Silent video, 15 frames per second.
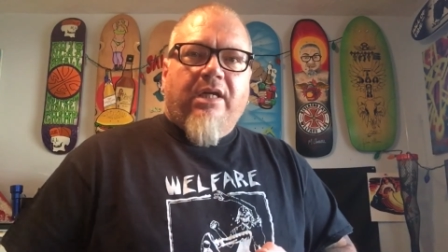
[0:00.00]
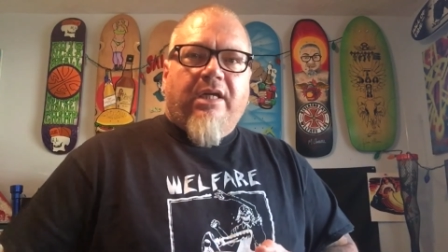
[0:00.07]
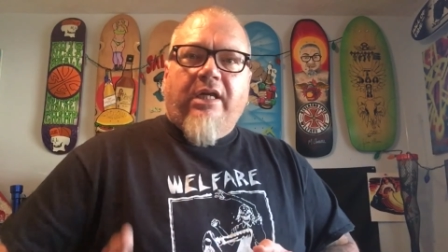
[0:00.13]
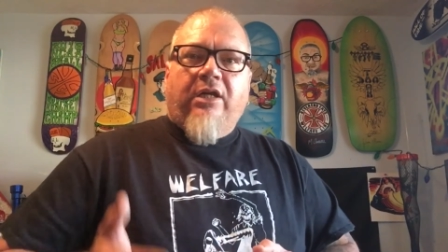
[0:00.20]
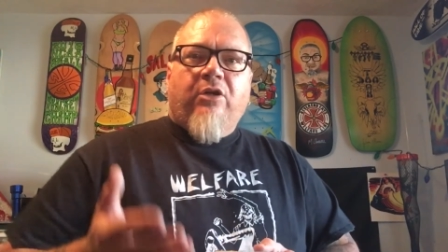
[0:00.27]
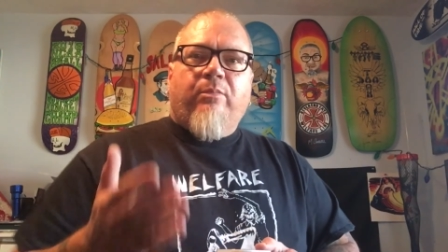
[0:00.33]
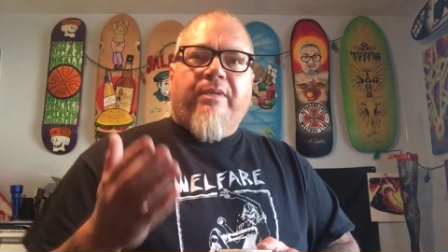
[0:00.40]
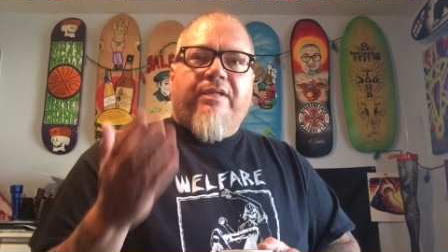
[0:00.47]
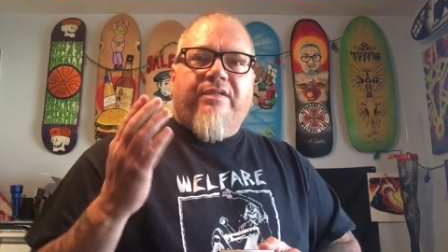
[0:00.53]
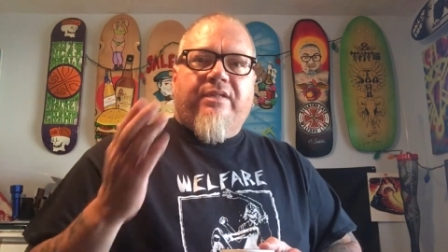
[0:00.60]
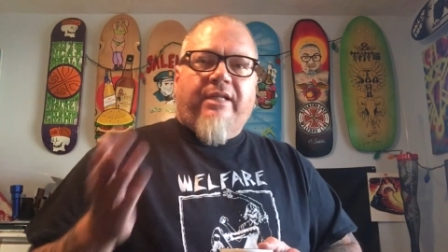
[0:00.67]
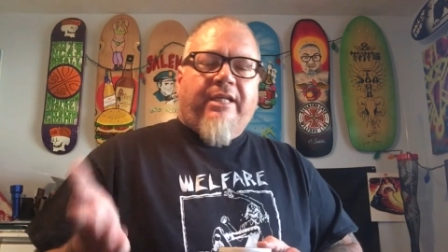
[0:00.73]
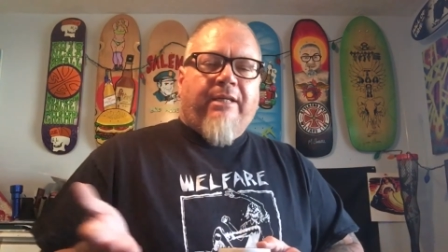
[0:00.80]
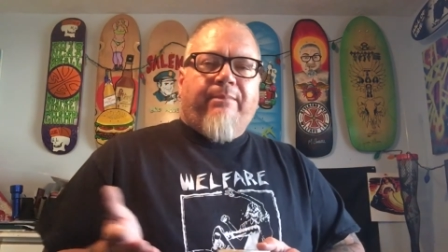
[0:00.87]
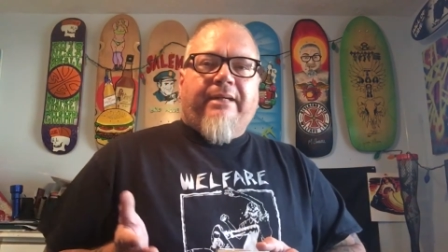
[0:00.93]
He could be
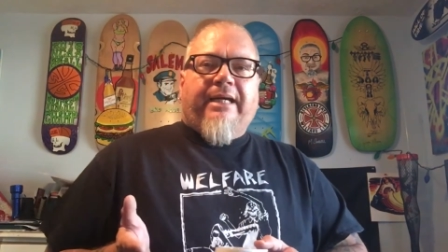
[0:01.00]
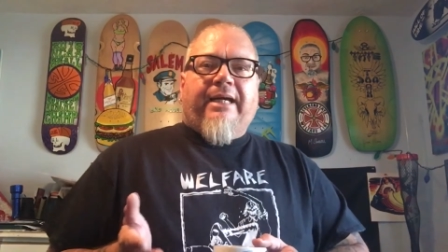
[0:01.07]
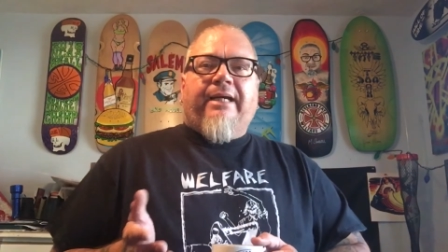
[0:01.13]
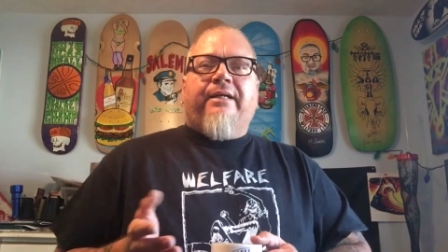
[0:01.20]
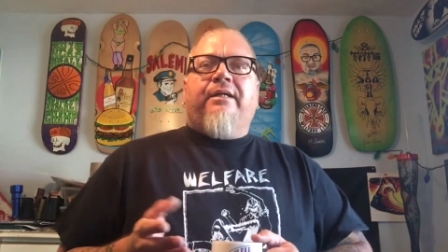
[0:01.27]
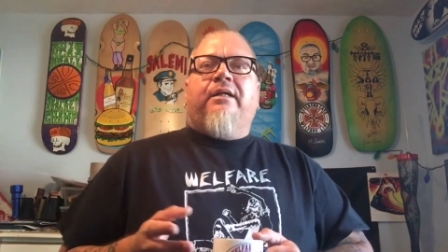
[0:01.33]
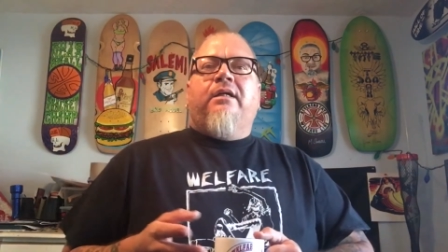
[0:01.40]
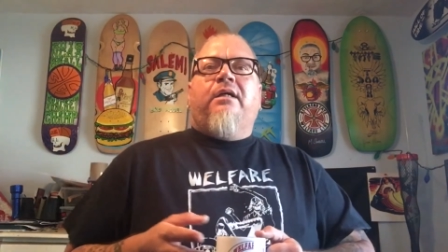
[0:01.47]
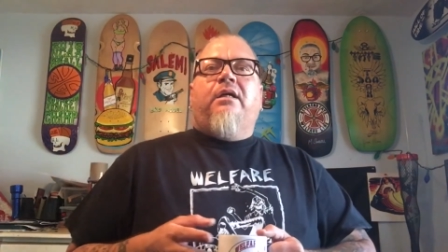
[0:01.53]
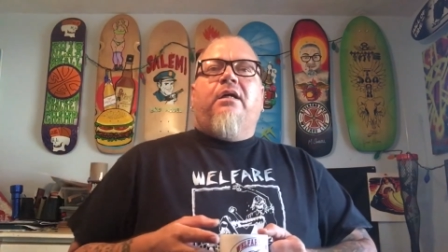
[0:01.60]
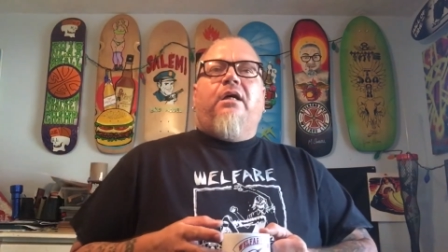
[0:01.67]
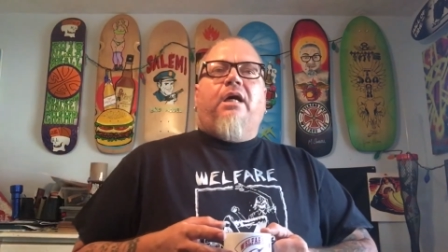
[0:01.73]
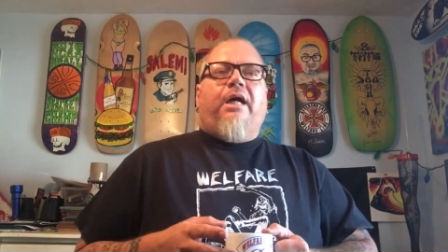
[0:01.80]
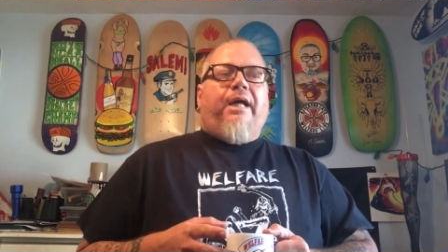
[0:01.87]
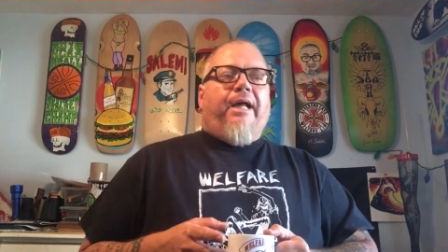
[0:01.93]
sitting back
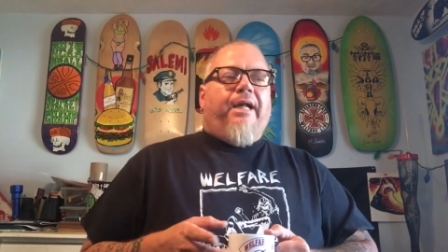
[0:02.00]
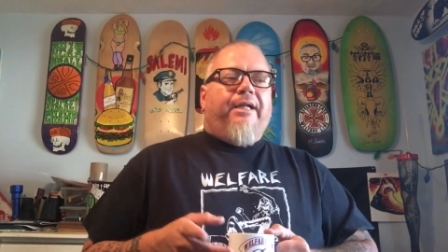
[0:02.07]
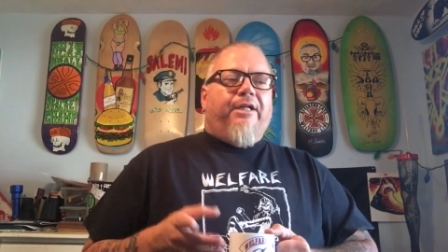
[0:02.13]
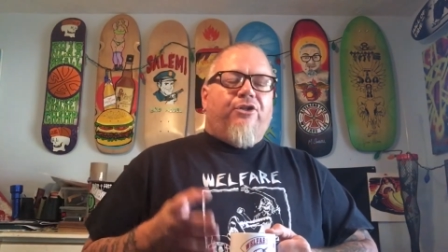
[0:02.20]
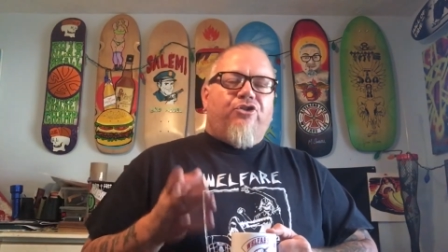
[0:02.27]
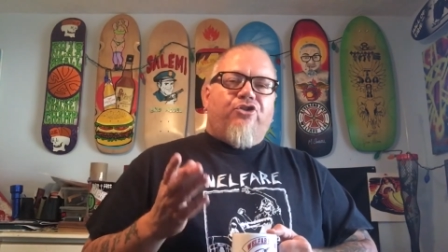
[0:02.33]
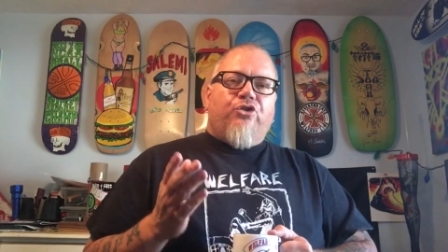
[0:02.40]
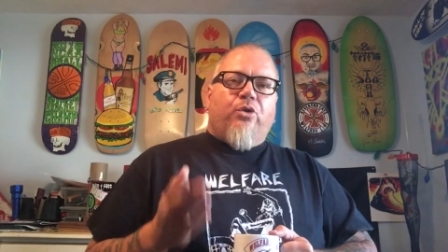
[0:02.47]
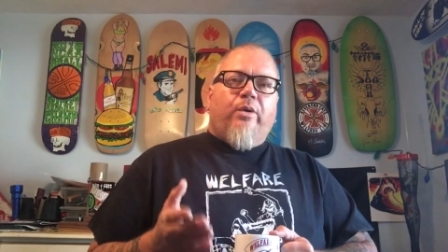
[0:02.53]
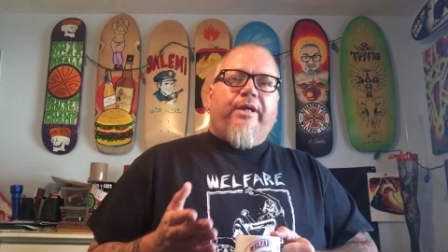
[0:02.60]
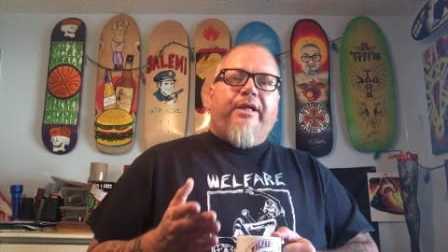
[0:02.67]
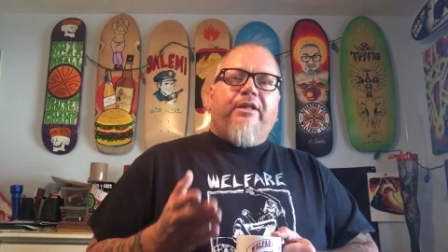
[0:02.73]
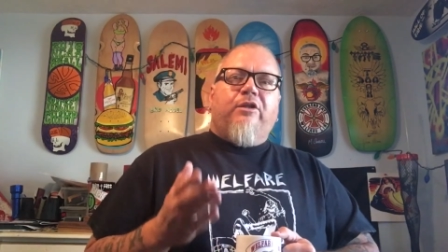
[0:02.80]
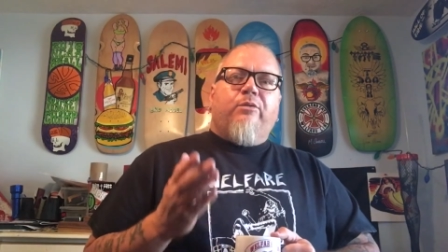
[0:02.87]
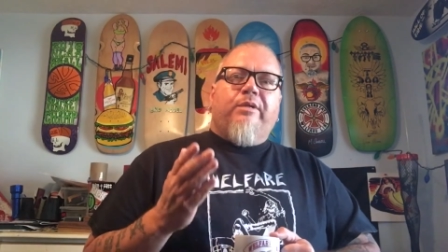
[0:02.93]
and
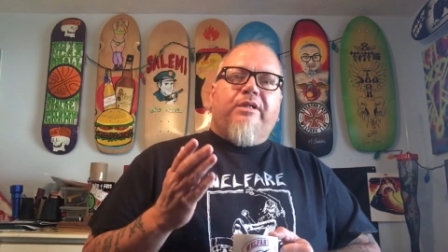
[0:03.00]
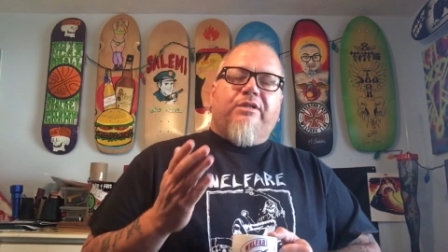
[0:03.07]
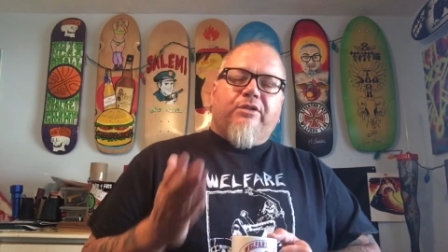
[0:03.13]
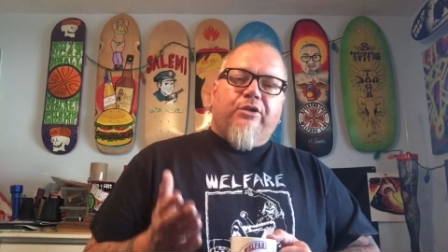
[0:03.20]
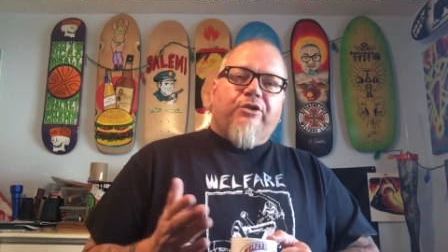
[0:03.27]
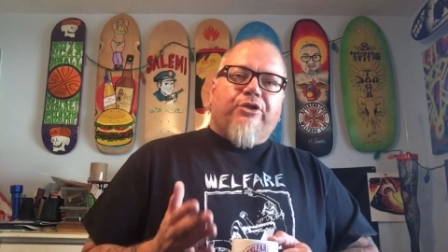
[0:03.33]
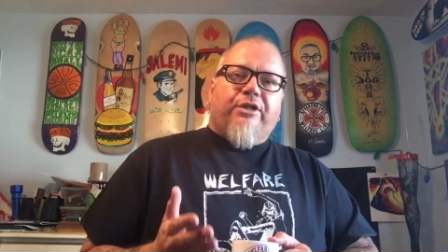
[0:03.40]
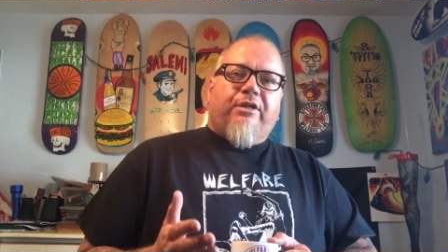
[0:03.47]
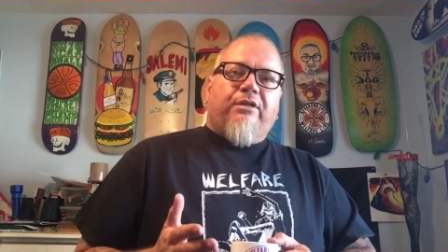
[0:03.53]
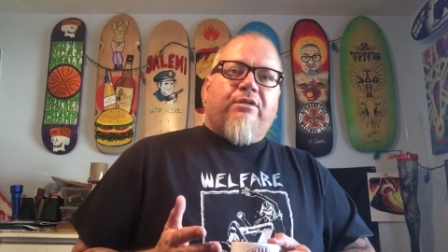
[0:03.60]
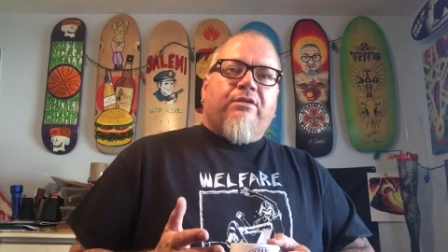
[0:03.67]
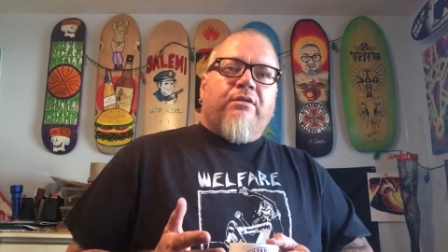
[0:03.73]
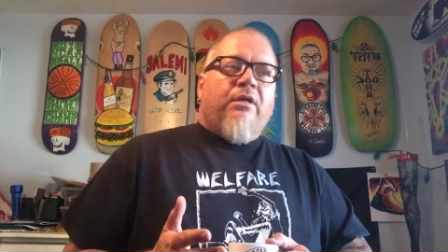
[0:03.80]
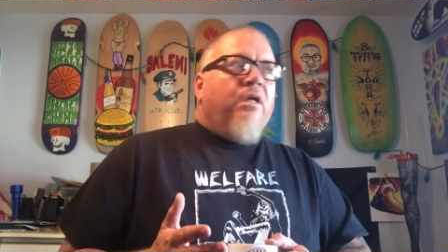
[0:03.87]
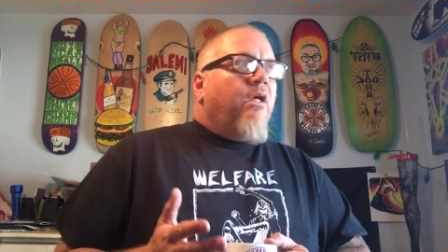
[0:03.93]
enjoying the
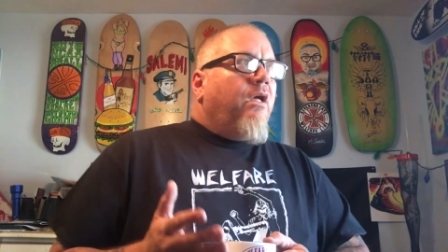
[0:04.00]
resurgence